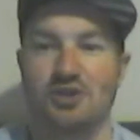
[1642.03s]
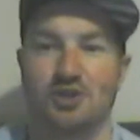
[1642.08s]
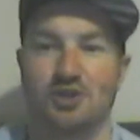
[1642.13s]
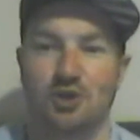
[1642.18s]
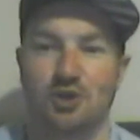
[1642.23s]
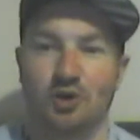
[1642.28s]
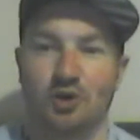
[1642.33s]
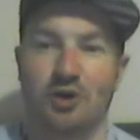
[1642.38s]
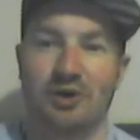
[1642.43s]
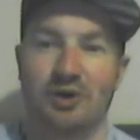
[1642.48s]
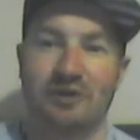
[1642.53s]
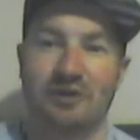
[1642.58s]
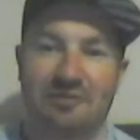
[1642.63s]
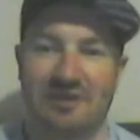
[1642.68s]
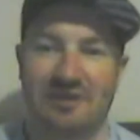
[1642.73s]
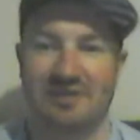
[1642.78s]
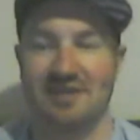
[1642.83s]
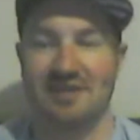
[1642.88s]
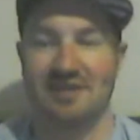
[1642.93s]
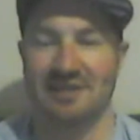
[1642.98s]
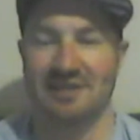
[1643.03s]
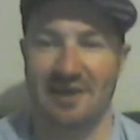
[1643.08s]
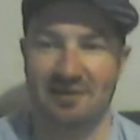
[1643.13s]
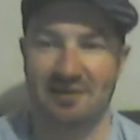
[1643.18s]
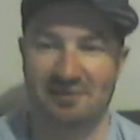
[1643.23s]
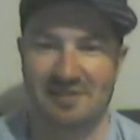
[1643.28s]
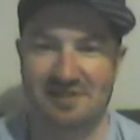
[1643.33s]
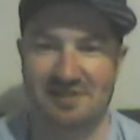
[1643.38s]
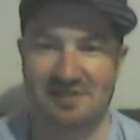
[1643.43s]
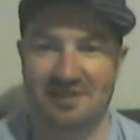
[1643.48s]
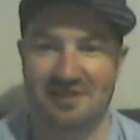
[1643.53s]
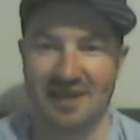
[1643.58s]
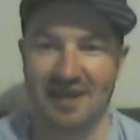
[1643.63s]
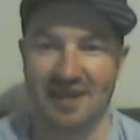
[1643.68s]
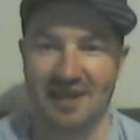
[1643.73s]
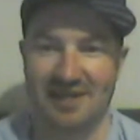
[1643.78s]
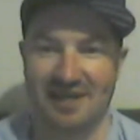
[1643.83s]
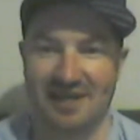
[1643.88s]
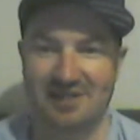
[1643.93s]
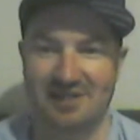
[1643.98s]
sure if he said that was
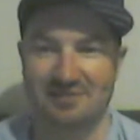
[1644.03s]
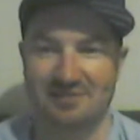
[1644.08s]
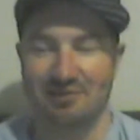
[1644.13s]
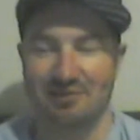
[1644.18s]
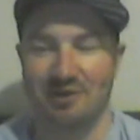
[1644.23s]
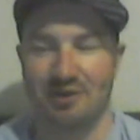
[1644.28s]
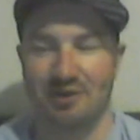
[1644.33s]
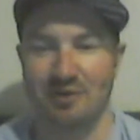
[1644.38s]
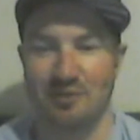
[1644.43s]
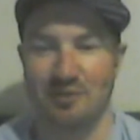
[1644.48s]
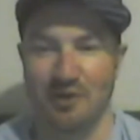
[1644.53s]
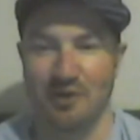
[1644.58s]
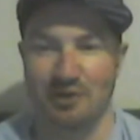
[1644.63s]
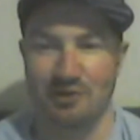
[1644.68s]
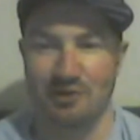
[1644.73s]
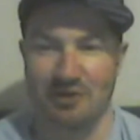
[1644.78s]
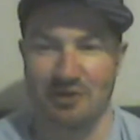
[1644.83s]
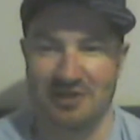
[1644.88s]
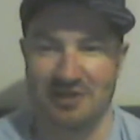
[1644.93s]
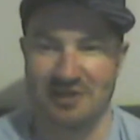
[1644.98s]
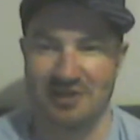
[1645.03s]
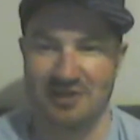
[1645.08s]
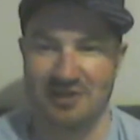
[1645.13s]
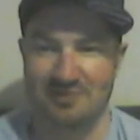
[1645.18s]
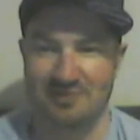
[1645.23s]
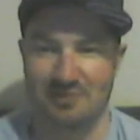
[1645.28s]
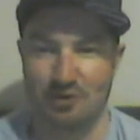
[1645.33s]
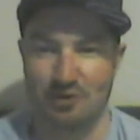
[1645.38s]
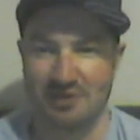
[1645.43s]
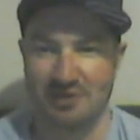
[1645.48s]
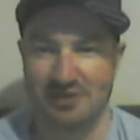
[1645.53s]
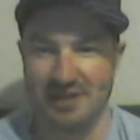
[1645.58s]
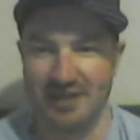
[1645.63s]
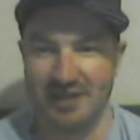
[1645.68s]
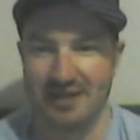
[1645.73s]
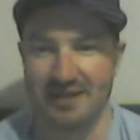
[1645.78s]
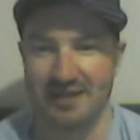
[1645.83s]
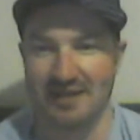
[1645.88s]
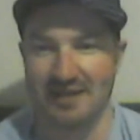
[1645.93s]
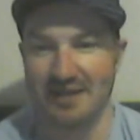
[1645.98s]
yes for a home win or yes, there's more to
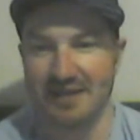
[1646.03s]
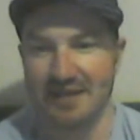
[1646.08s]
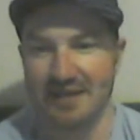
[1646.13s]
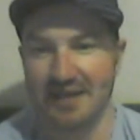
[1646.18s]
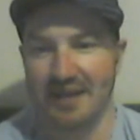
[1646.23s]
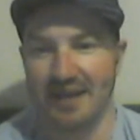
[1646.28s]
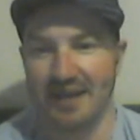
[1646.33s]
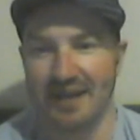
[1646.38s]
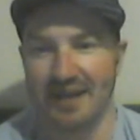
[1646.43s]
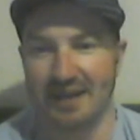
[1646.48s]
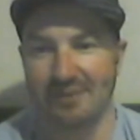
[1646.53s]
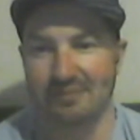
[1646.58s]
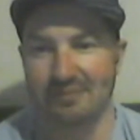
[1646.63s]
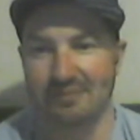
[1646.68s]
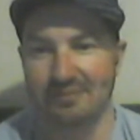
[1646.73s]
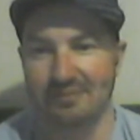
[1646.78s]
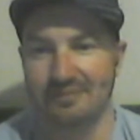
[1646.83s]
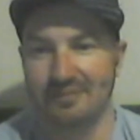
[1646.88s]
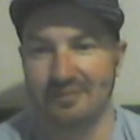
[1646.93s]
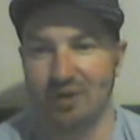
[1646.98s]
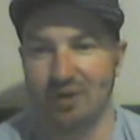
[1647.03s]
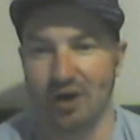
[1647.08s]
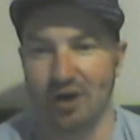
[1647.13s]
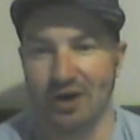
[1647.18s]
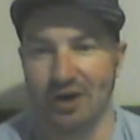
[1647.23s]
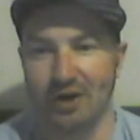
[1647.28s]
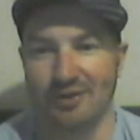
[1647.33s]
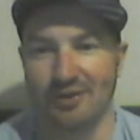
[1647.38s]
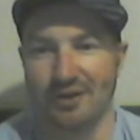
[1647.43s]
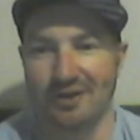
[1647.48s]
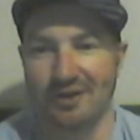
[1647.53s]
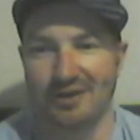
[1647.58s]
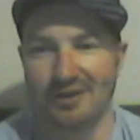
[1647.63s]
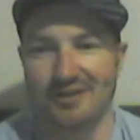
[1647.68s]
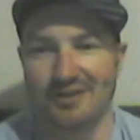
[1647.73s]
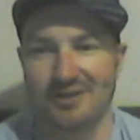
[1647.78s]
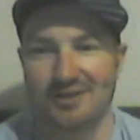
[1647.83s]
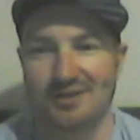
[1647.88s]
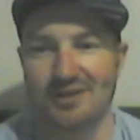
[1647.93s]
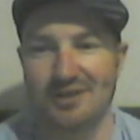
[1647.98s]
say. I don't think
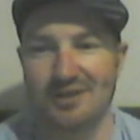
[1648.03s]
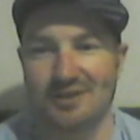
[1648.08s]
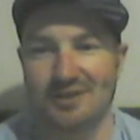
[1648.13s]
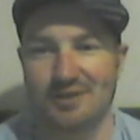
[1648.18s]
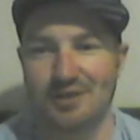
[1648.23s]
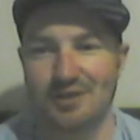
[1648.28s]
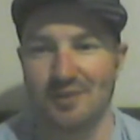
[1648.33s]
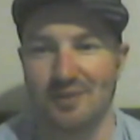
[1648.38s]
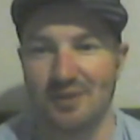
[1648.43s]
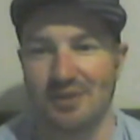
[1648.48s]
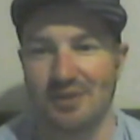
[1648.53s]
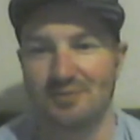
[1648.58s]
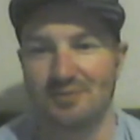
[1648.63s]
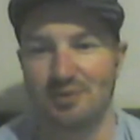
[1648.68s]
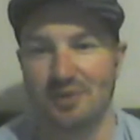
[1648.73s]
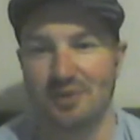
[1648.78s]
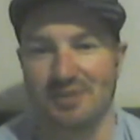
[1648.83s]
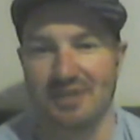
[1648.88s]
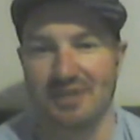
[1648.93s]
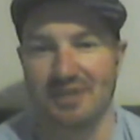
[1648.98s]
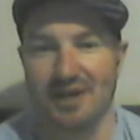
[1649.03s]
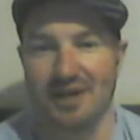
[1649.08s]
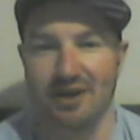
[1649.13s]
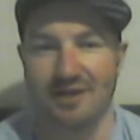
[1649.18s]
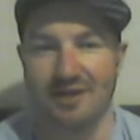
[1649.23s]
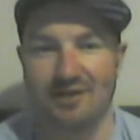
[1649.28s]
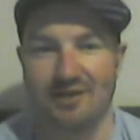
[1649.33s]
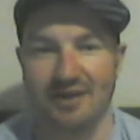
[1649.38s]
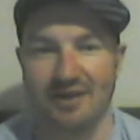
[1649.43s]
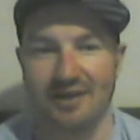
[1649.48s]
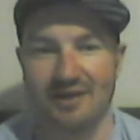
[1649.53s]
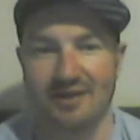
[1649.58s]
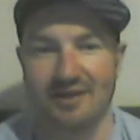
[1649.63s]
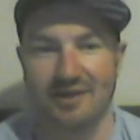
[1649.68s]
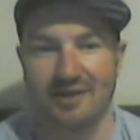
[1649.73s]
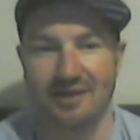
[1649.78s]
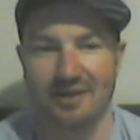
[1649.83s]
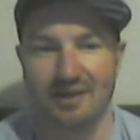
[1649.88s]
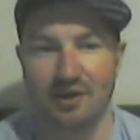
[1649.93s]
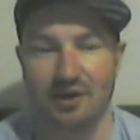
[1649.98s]
there's too much more to say. I think
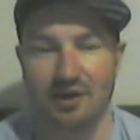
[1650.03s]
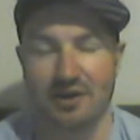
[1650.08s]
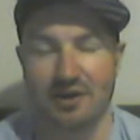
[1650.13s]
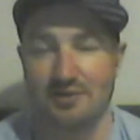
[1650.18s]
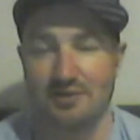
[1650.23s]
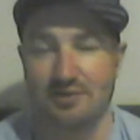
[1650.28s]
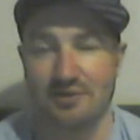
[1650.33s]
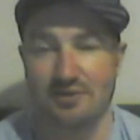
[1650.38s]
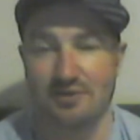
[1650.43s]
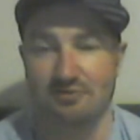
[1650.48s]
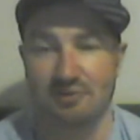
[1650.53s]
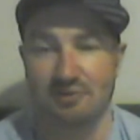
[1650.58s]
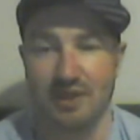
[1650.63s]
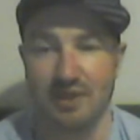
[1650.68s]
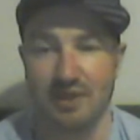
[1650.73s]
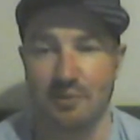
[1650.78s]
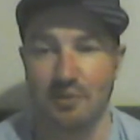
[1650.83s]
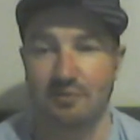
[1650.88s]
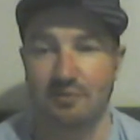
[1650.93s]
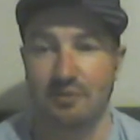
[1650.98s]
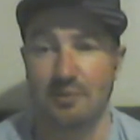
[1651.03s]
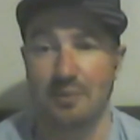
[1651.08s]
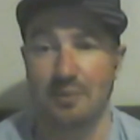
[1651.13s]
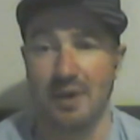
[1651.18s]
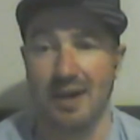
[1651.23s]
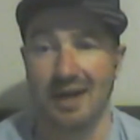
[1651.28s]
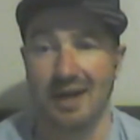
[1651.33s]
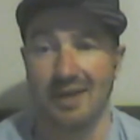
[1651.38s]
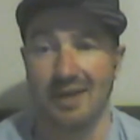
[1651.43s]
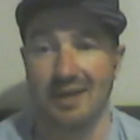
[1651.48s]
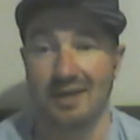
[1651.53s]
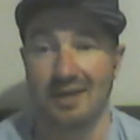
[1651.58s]
the Lions will just run them off the park.